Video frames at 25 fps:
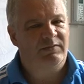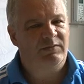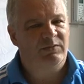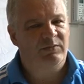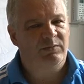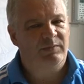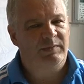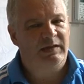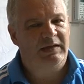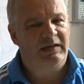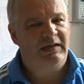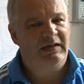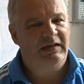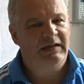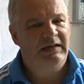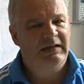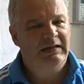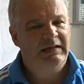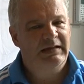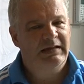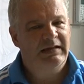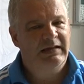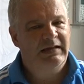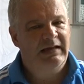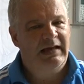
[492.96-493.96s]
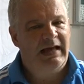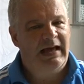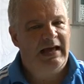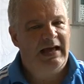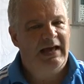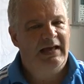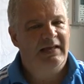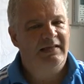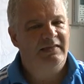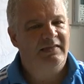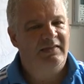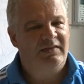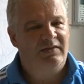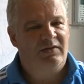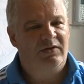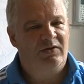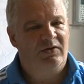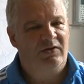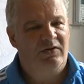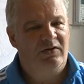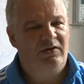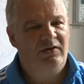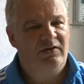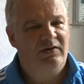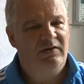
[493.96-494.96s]
to me
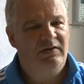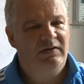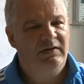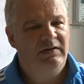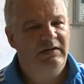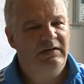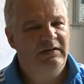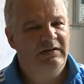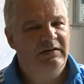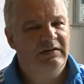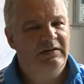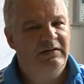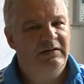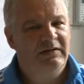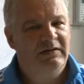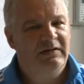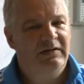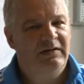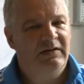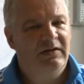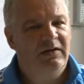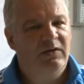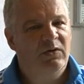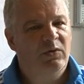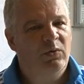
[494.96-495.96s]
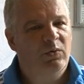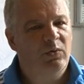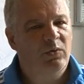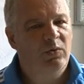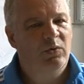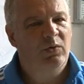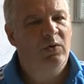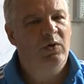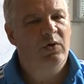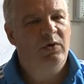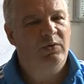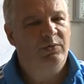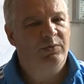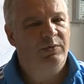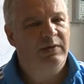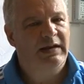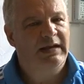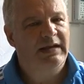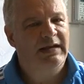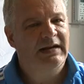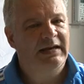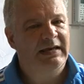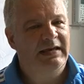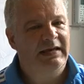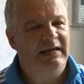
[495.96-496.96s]
answer who
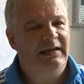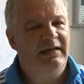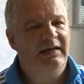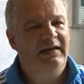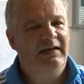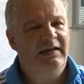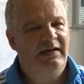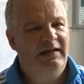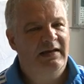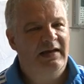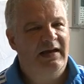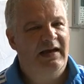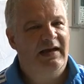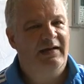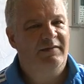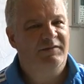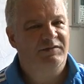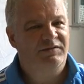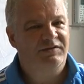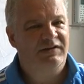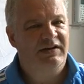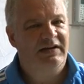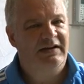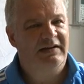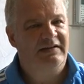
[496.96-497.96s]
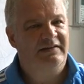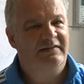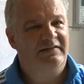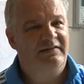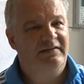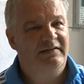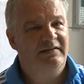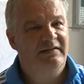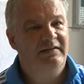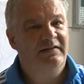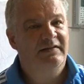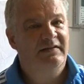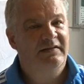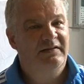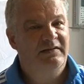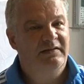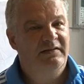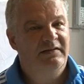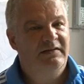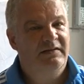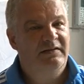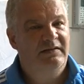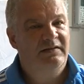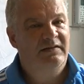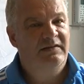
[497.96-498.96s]
really have chance
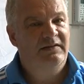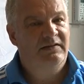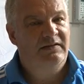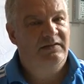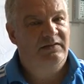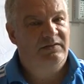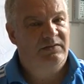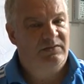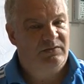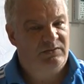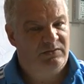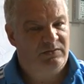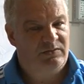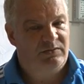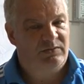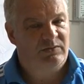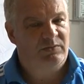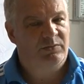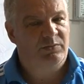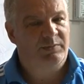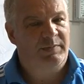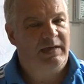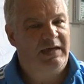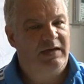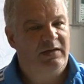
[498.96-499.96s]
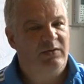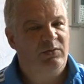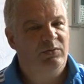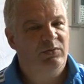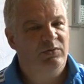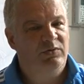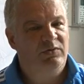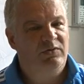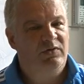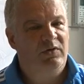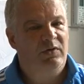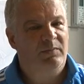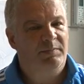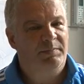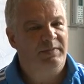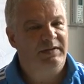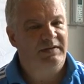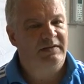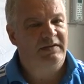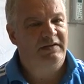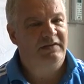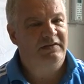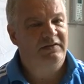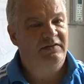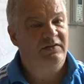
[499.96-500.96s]
to make good
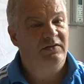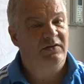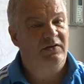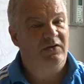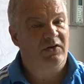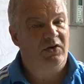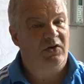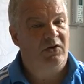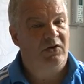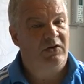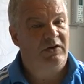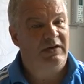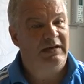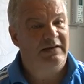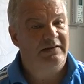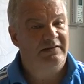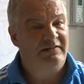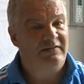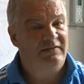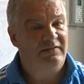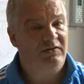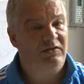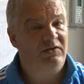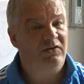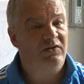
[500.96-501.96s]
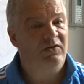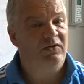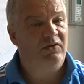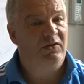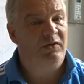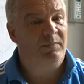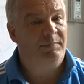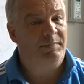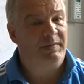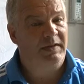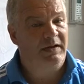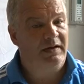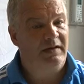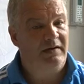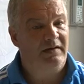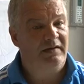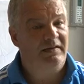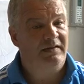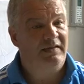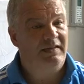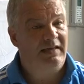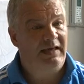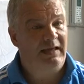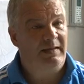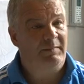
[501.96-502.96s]
competition against the European
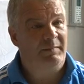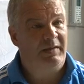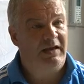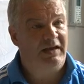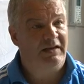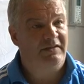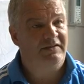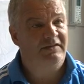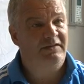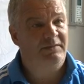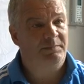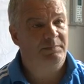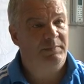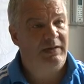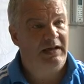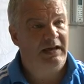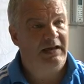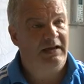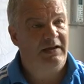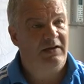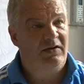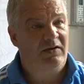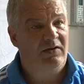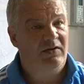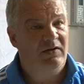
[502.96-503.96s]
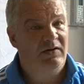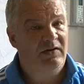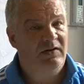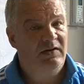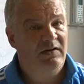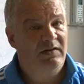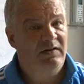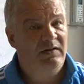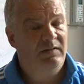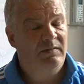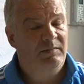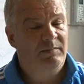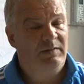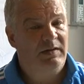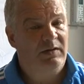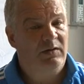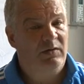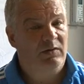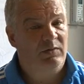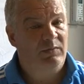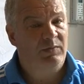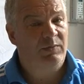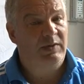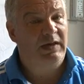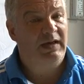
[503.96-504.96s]
same age player,
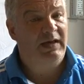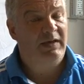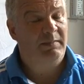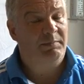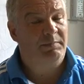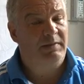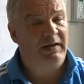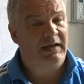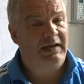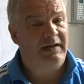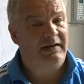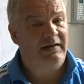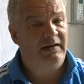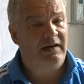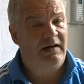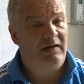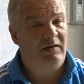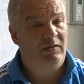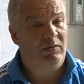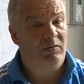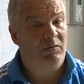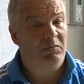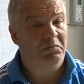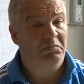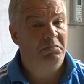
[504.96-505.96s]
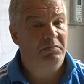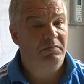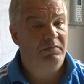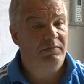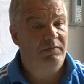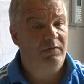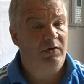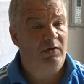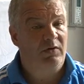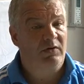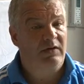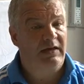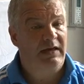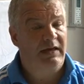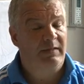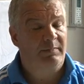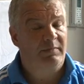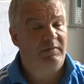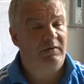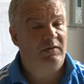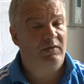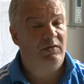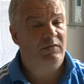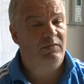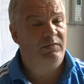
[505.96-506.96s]
because we have played now 4 games
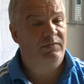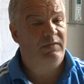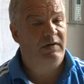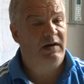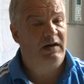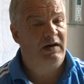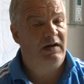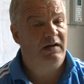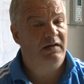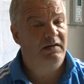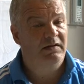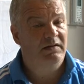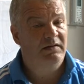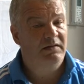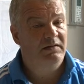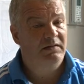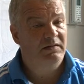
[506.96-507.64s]
so far,